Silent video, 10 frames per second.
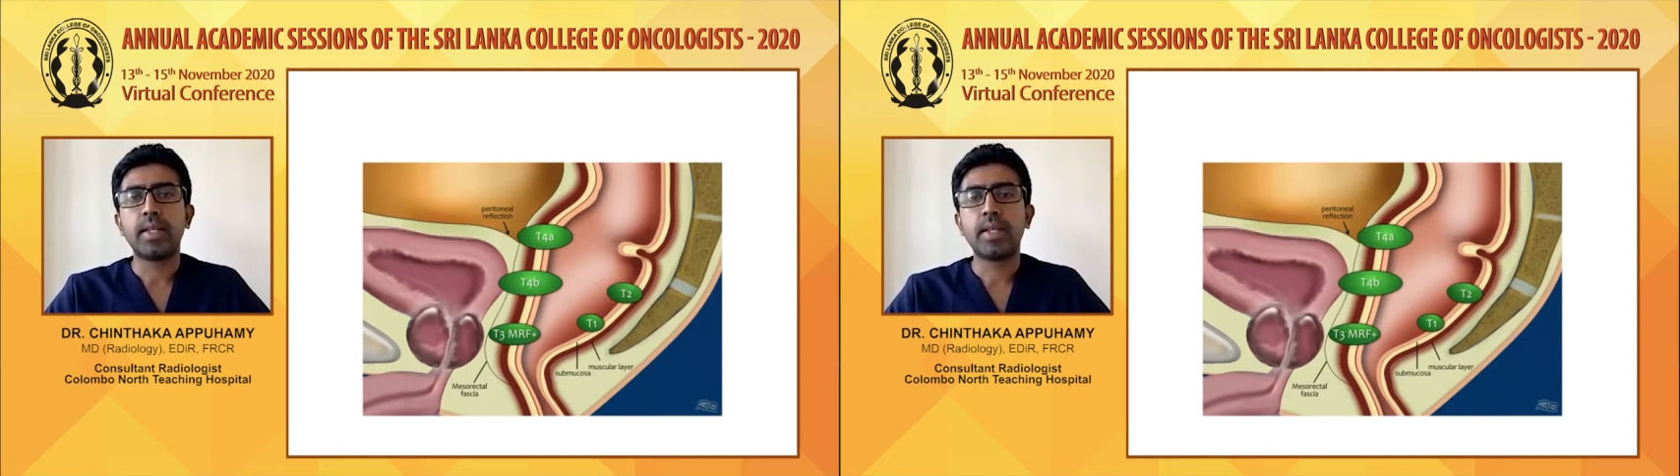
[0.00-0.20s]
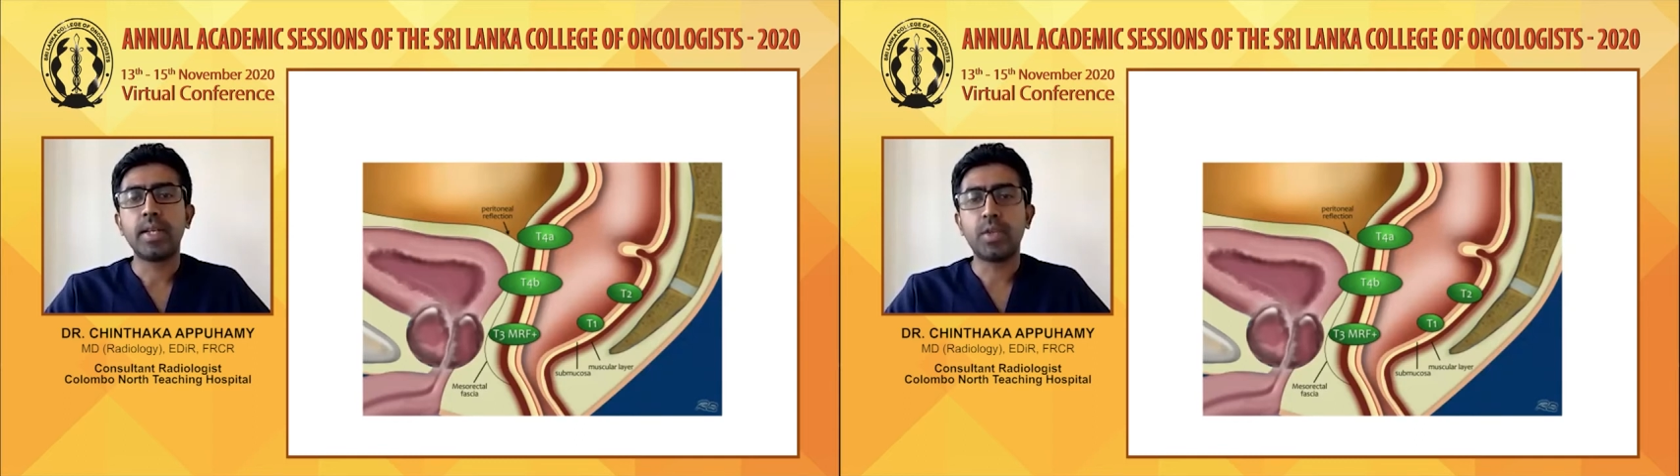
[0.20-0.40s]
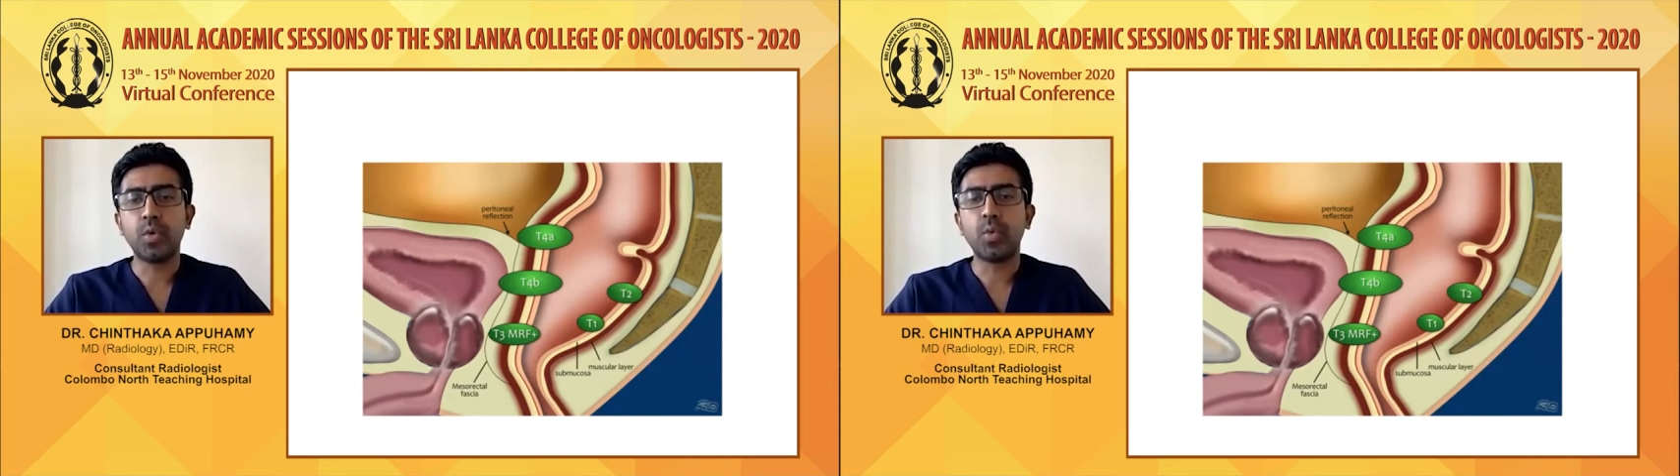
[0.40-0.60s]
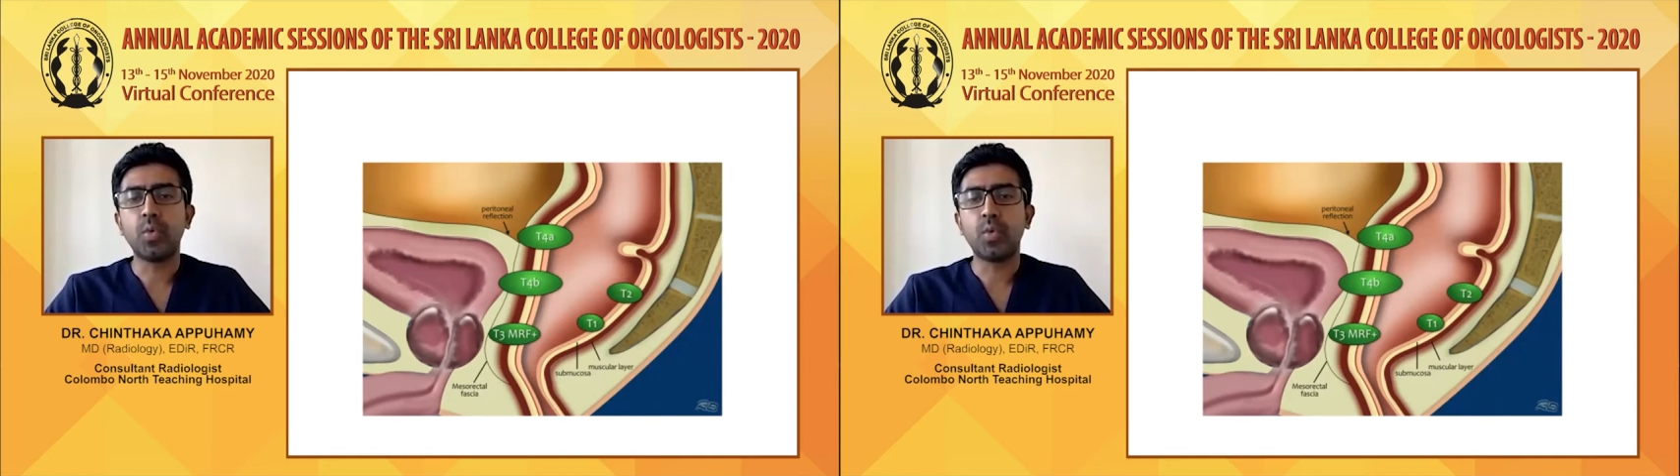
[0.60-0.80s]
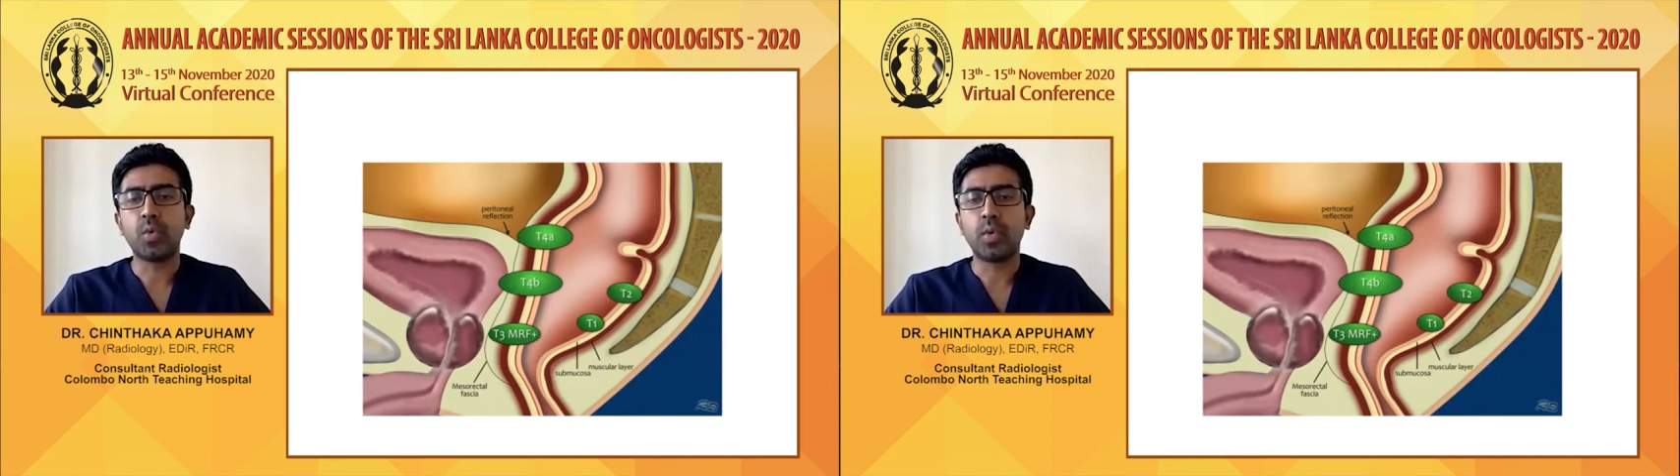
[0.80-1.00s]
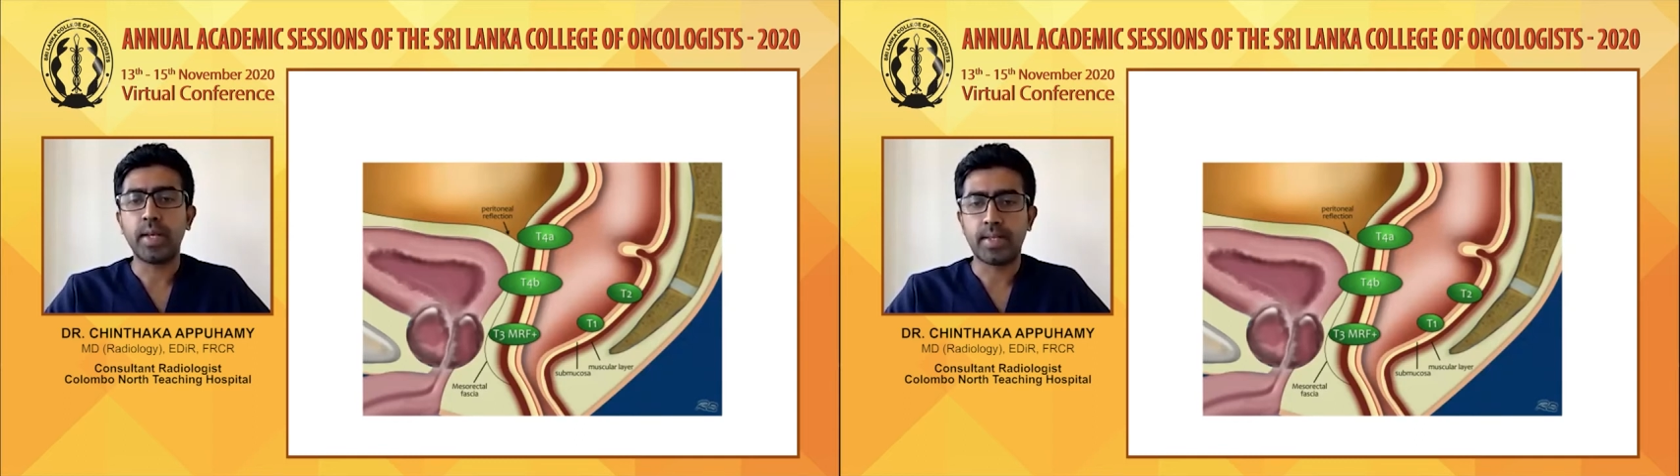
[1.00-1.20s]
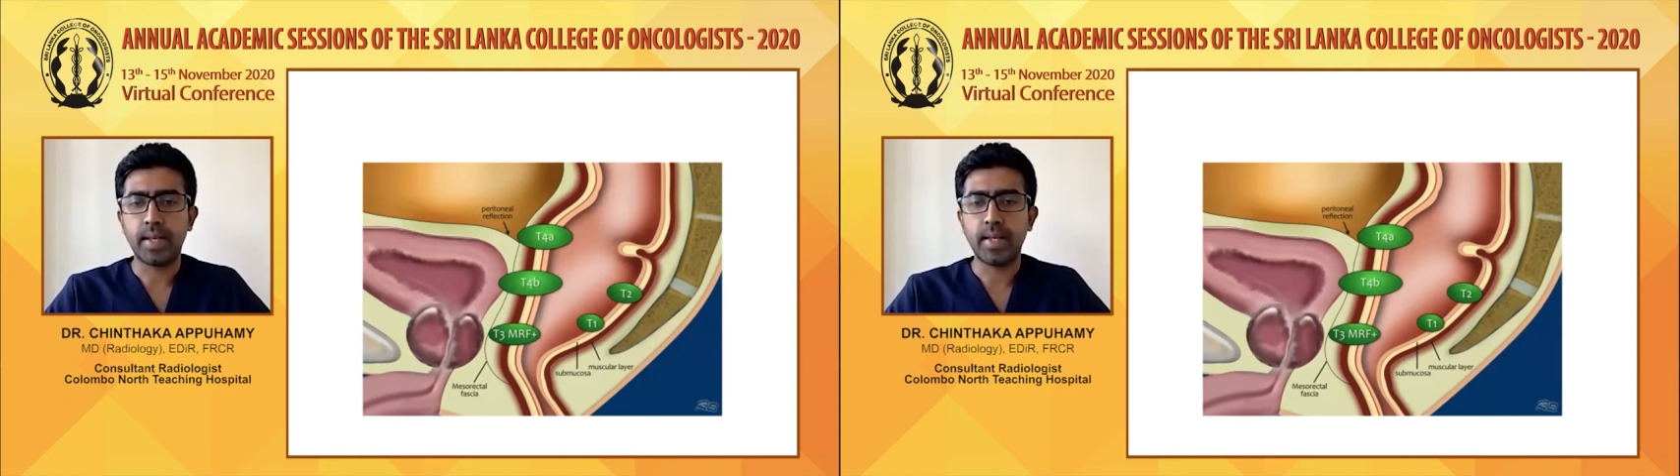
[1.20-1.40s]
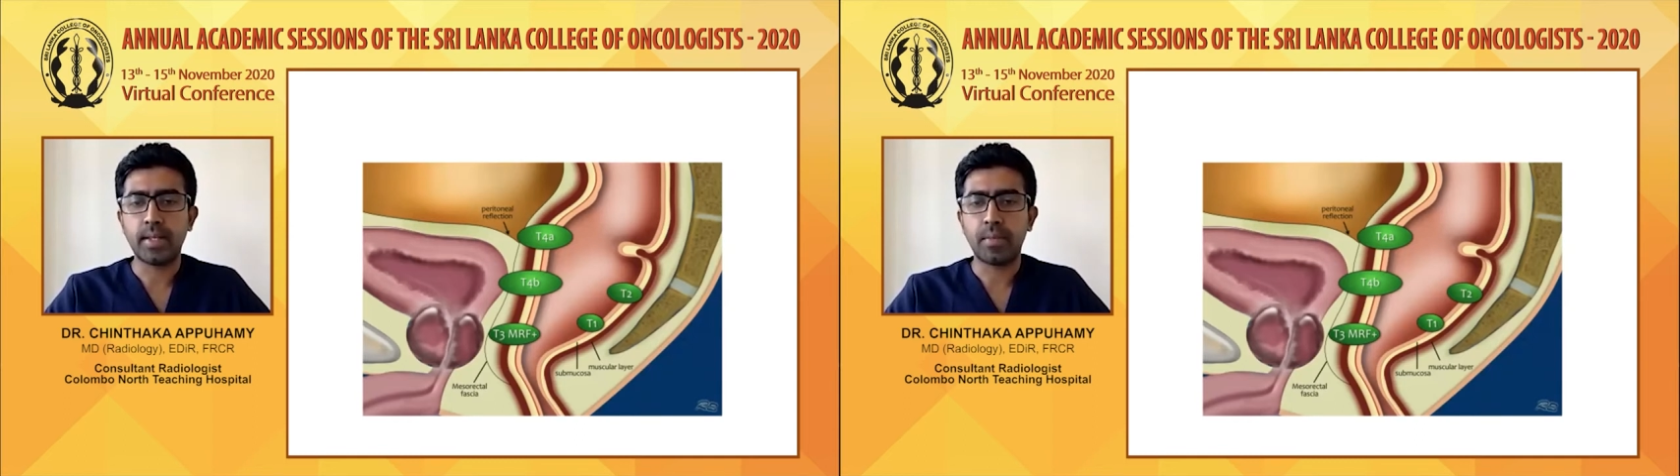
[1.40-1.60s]
T2
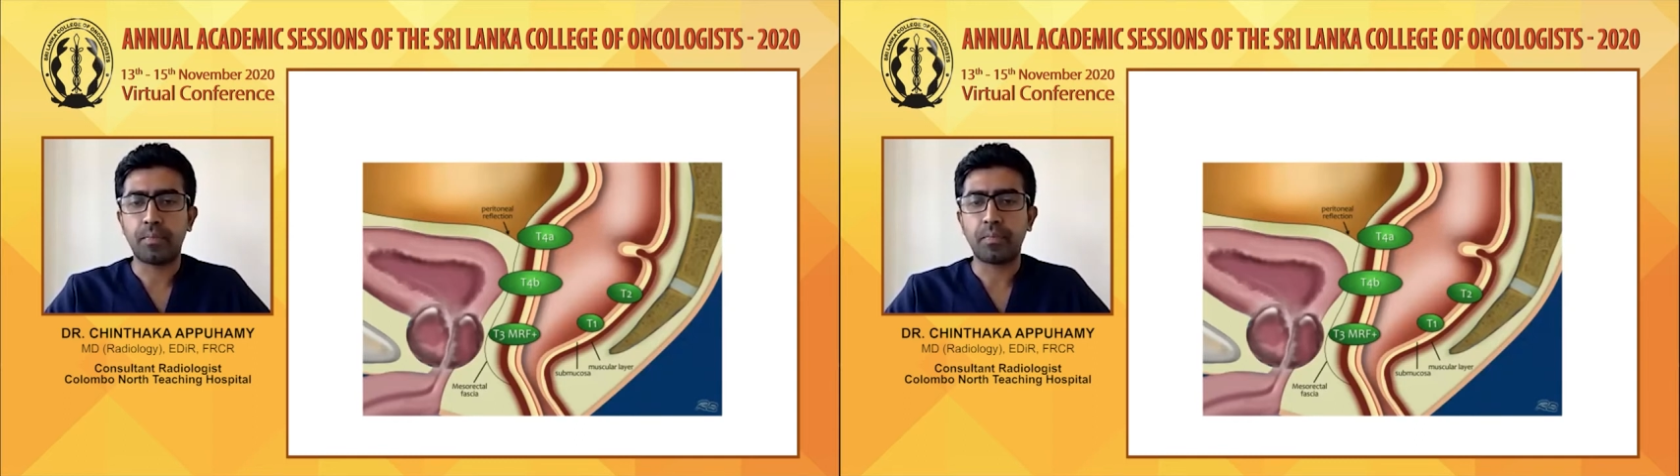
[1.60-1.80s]
disease,